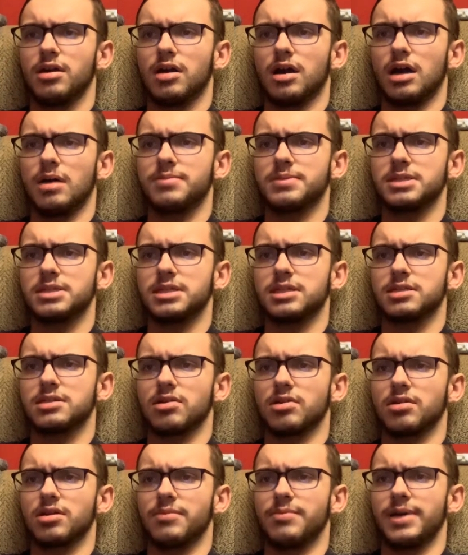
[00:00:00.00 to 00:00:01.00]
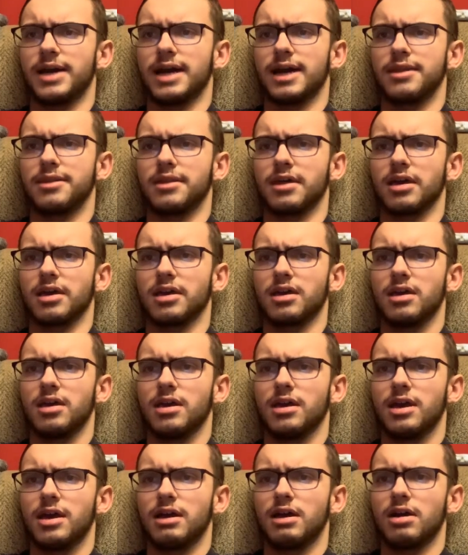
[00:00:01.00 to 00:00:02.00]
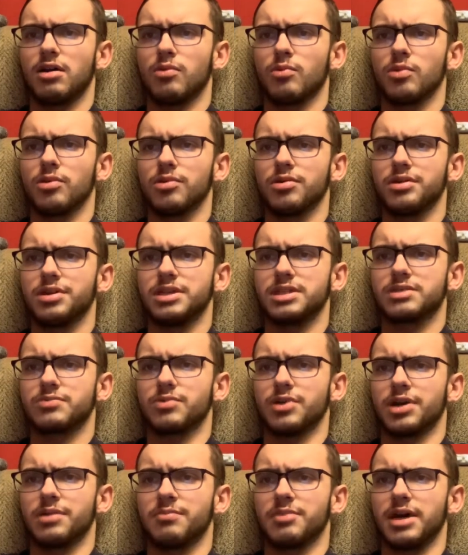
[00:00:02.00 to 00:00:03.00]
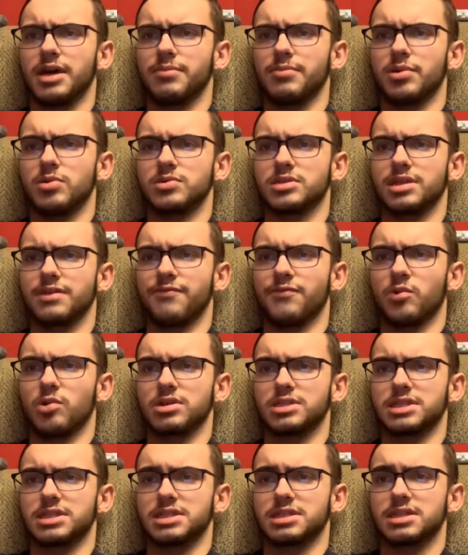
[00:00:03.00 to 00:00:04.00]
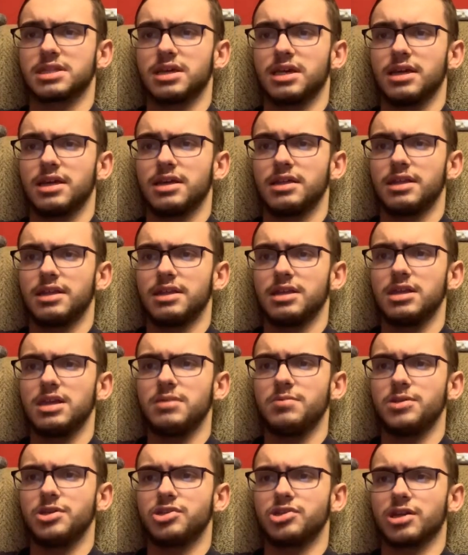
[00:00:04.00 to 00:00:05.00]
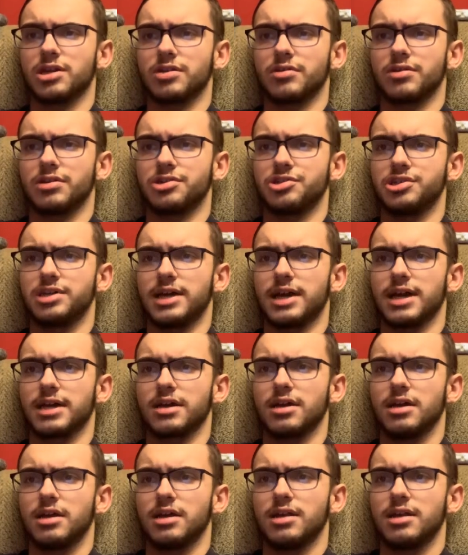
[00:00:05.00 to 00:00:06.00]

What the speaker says: Opposites aren't a bad thing. Our world is run by opposing forces. They keep each other in check.